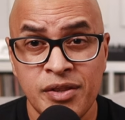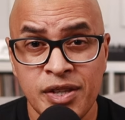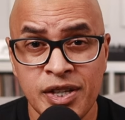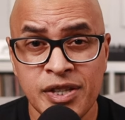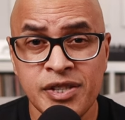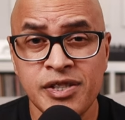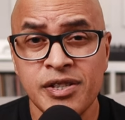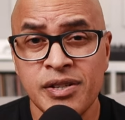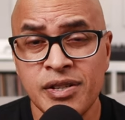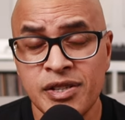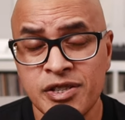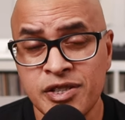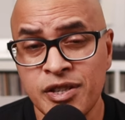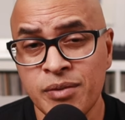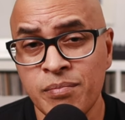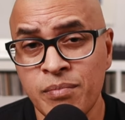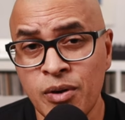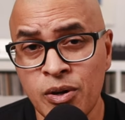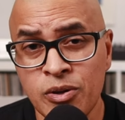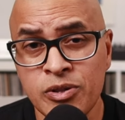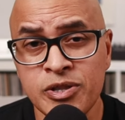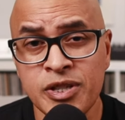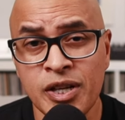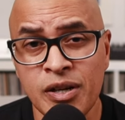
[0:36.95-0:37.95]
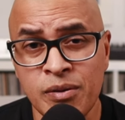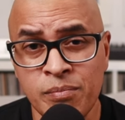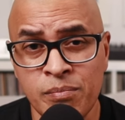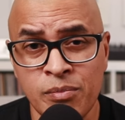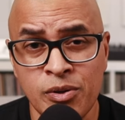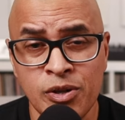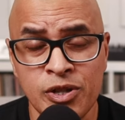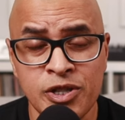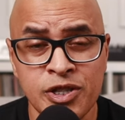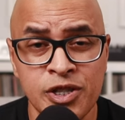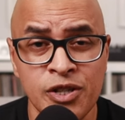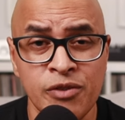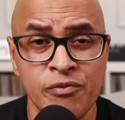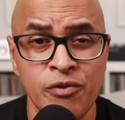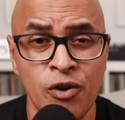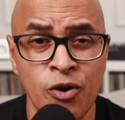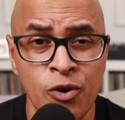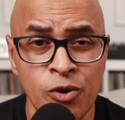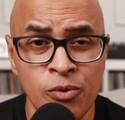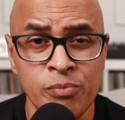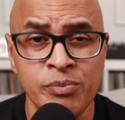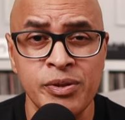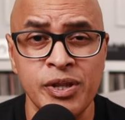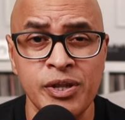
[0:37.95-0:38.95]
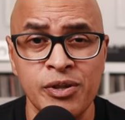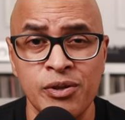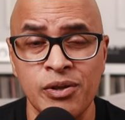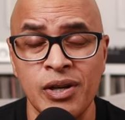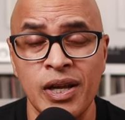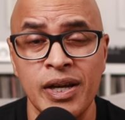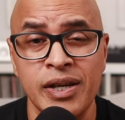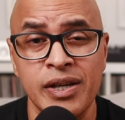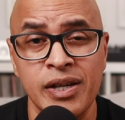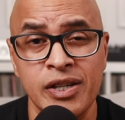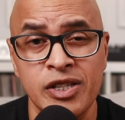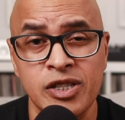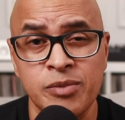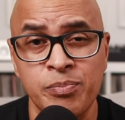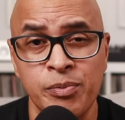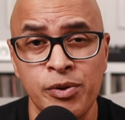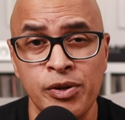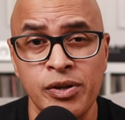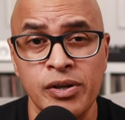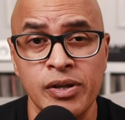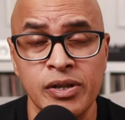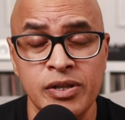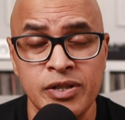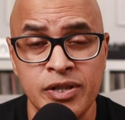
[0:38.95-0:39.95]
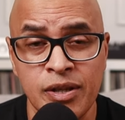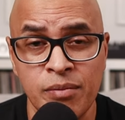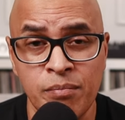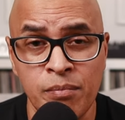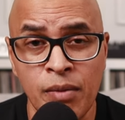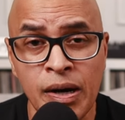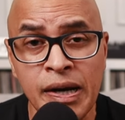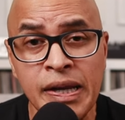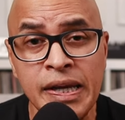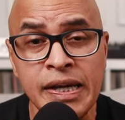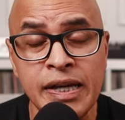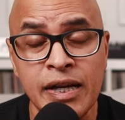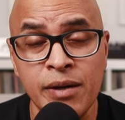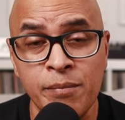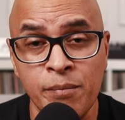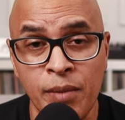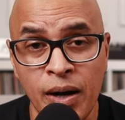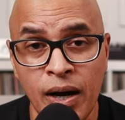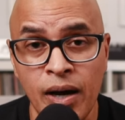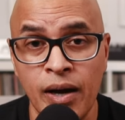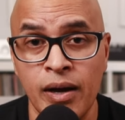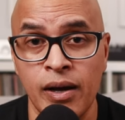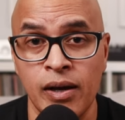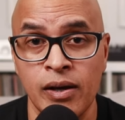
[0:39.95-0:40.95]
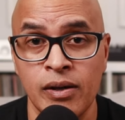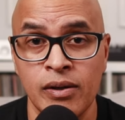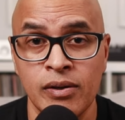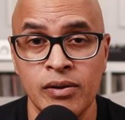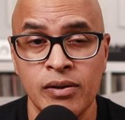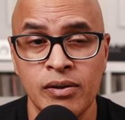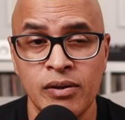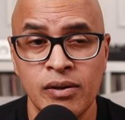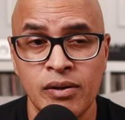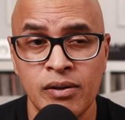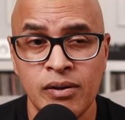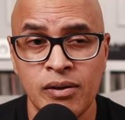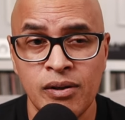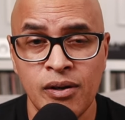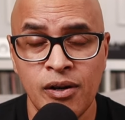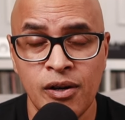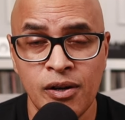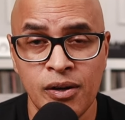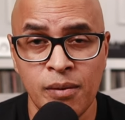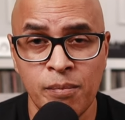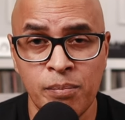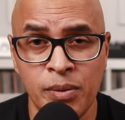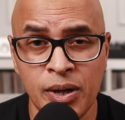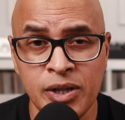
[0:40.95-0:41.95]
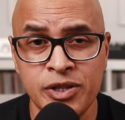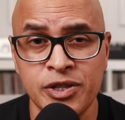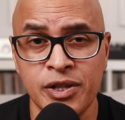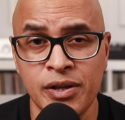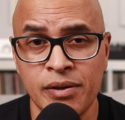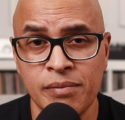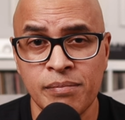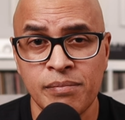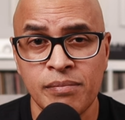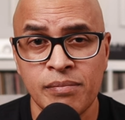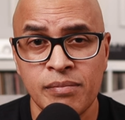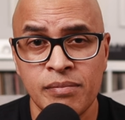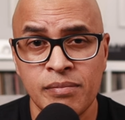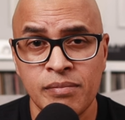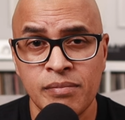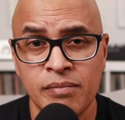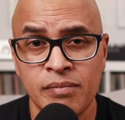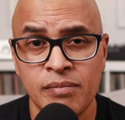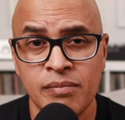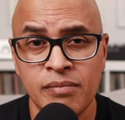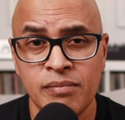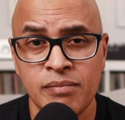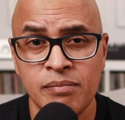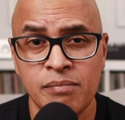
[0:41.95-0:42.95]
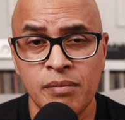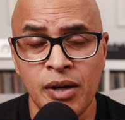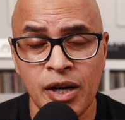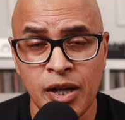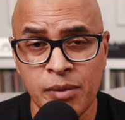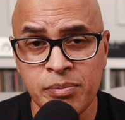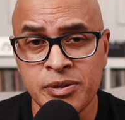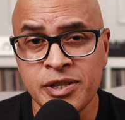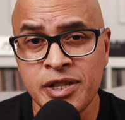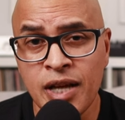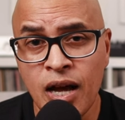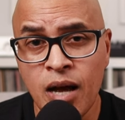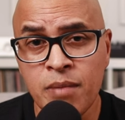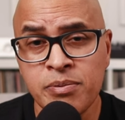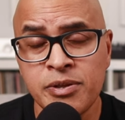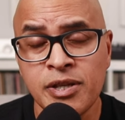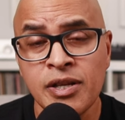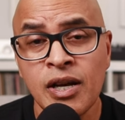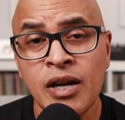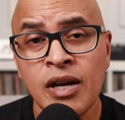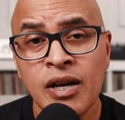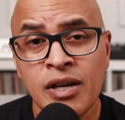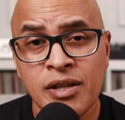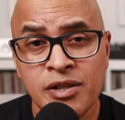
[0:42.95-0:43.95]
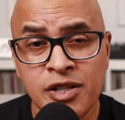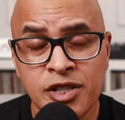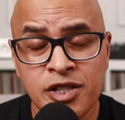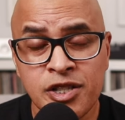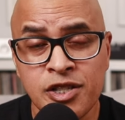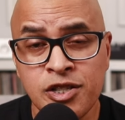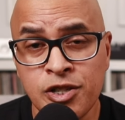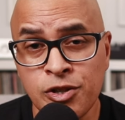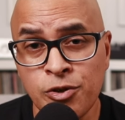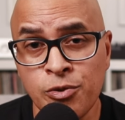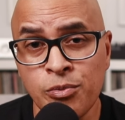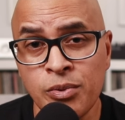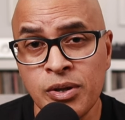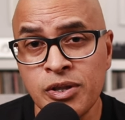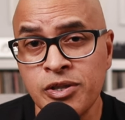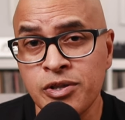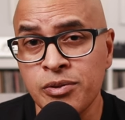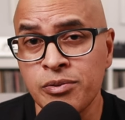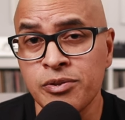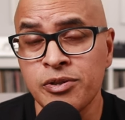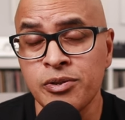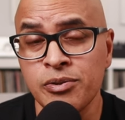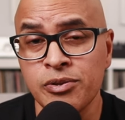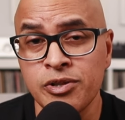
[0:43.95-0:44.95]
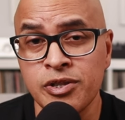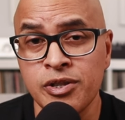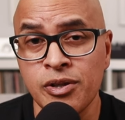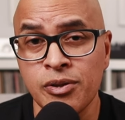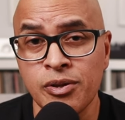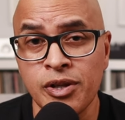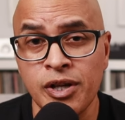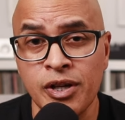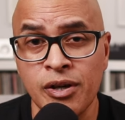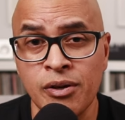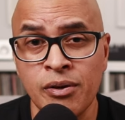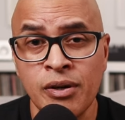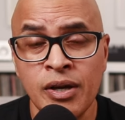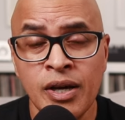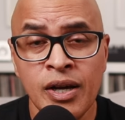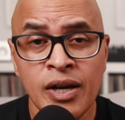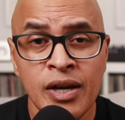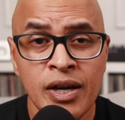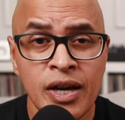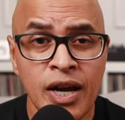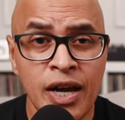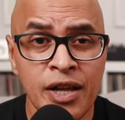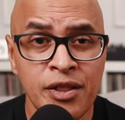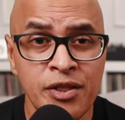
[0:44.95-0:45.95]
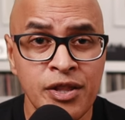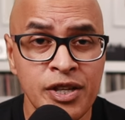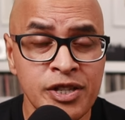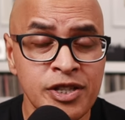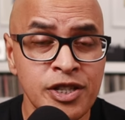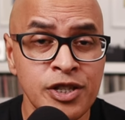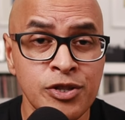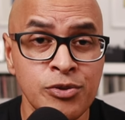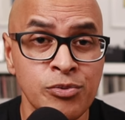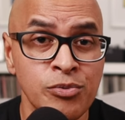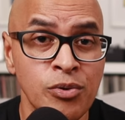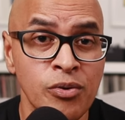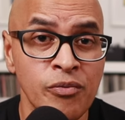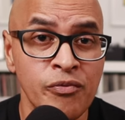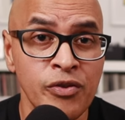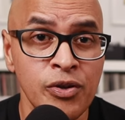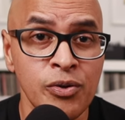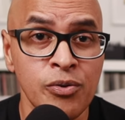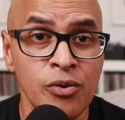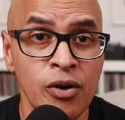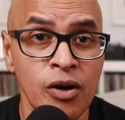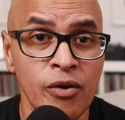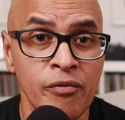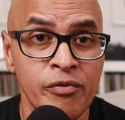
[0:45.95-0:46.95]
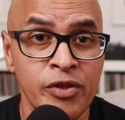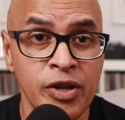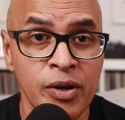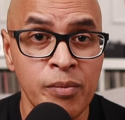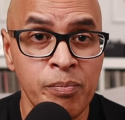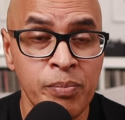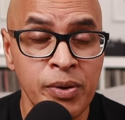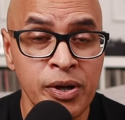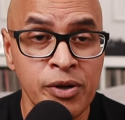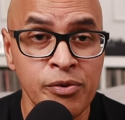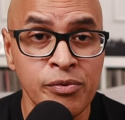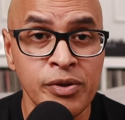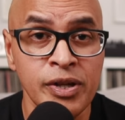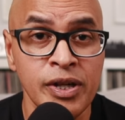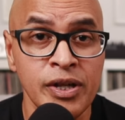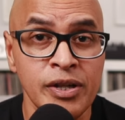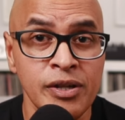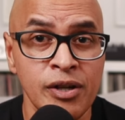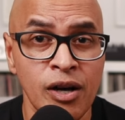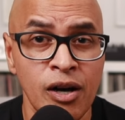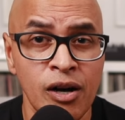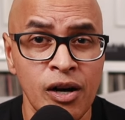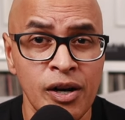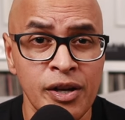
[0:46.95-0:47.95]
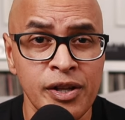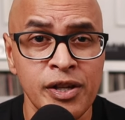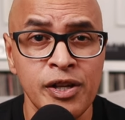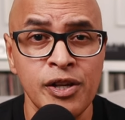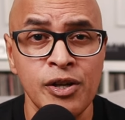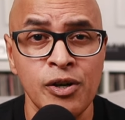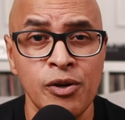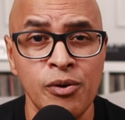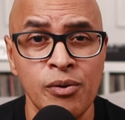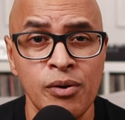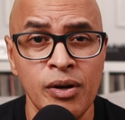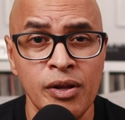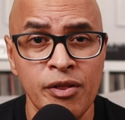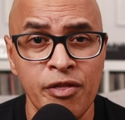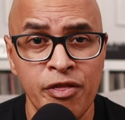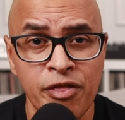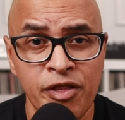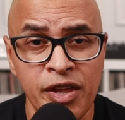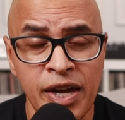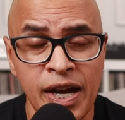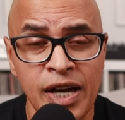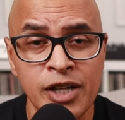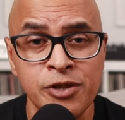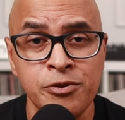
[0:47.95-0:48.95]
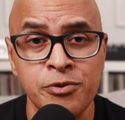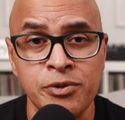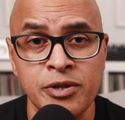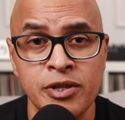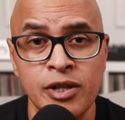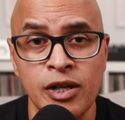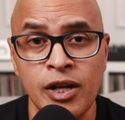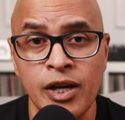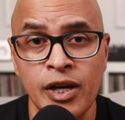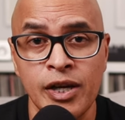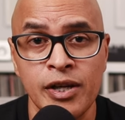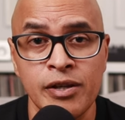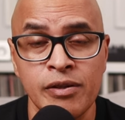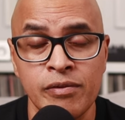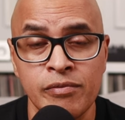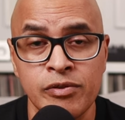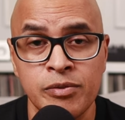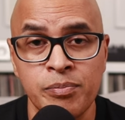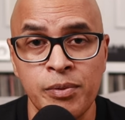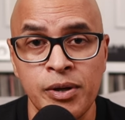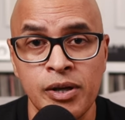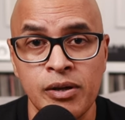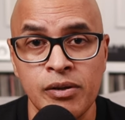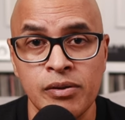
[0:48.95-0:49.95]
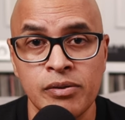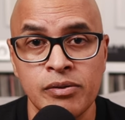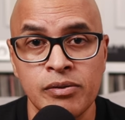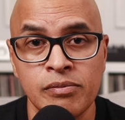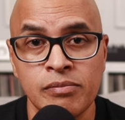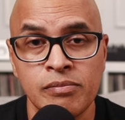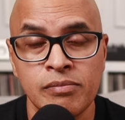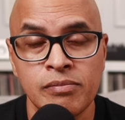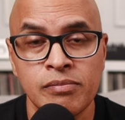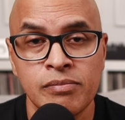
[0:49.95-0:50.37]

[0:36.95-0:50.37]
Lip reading: This is the most immersive home theater-like experience that money can buy on a budget. My name's Taps. This is 0102 Studio, and this is a review of the Aperion Audio Theatrus line of speakers.